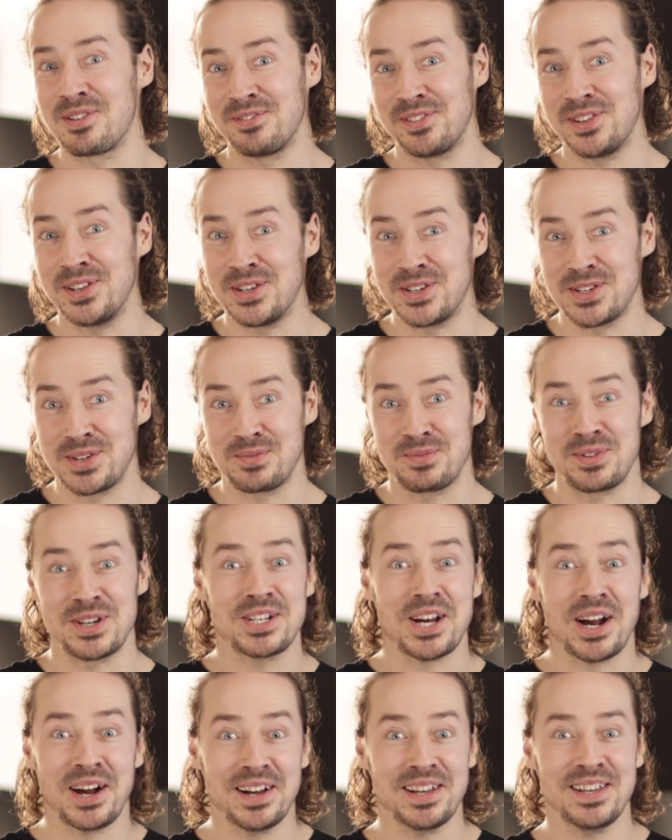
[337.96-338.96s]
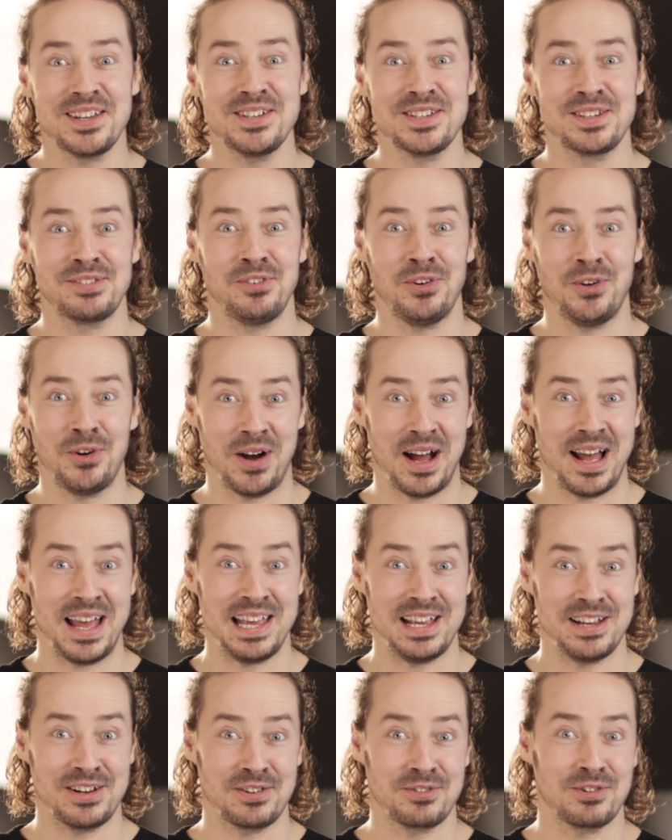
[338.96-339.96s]
infusion, which I use for
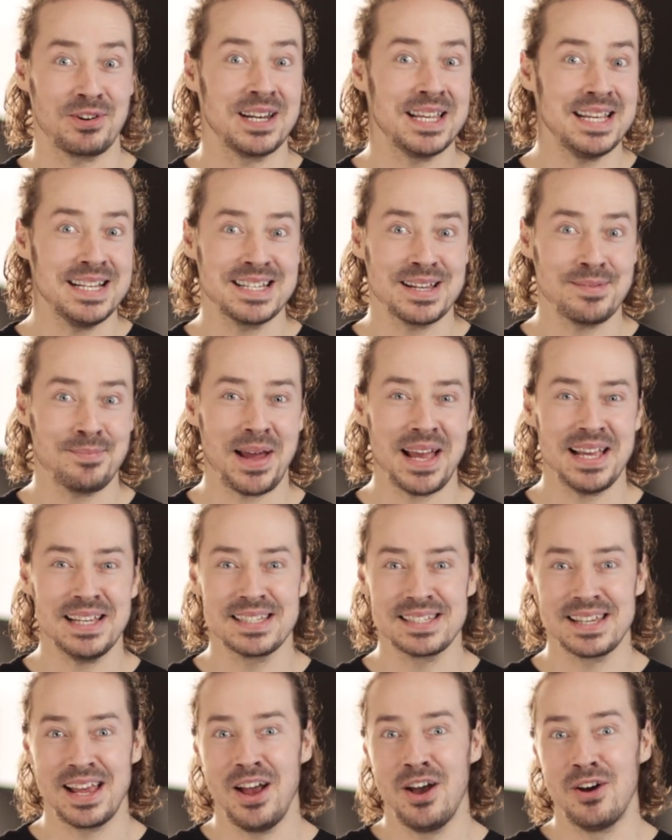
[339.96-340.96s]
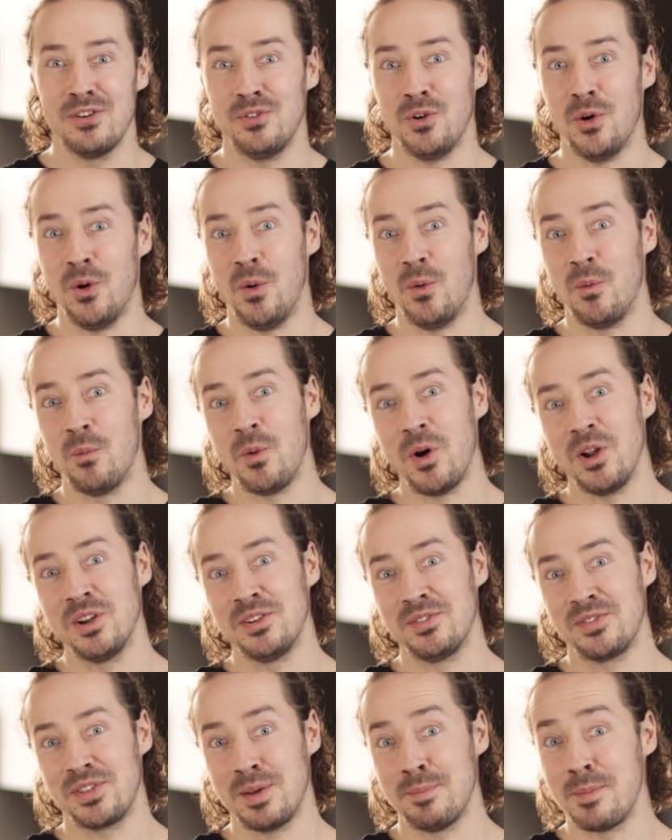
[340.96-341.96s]
a Granita base for one
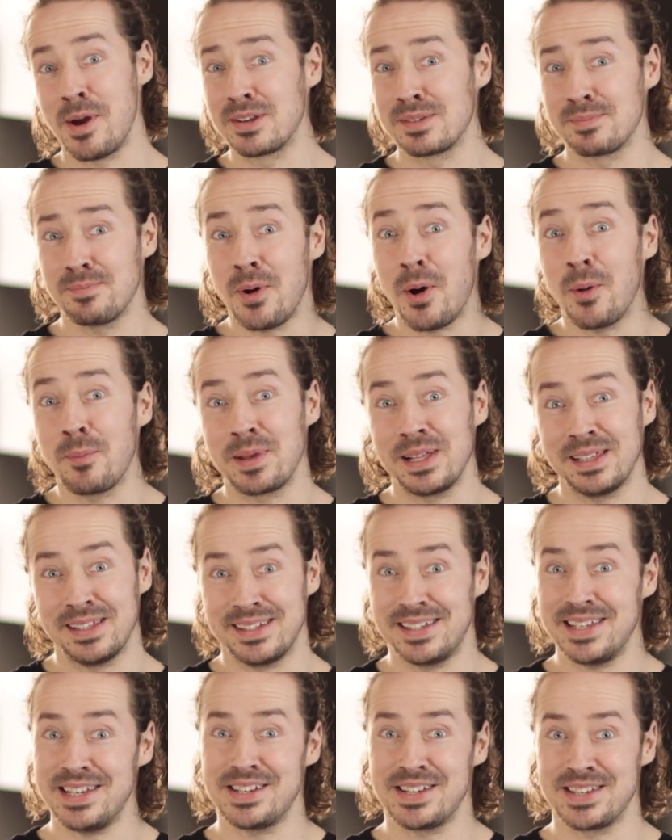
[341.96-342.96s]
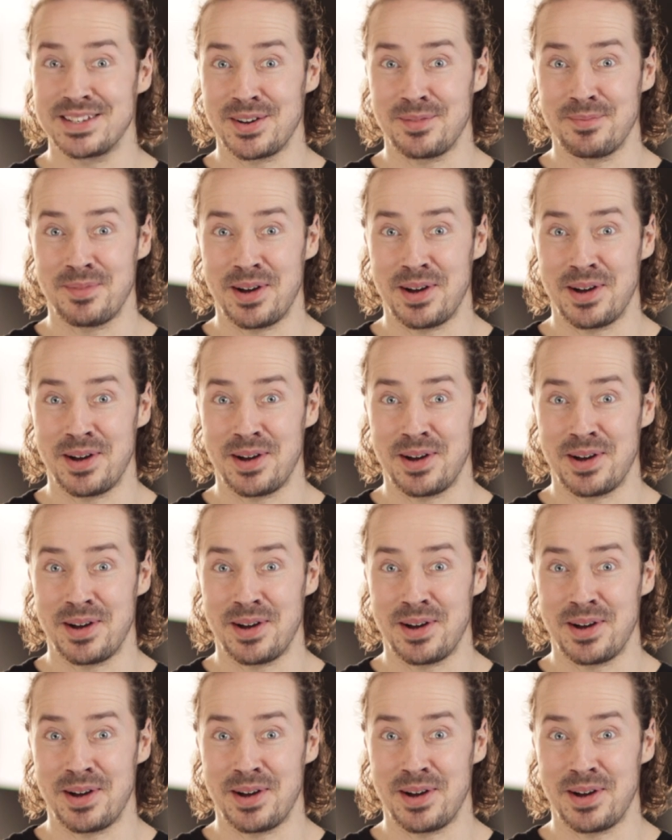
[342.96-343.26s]
of the most popular dishes on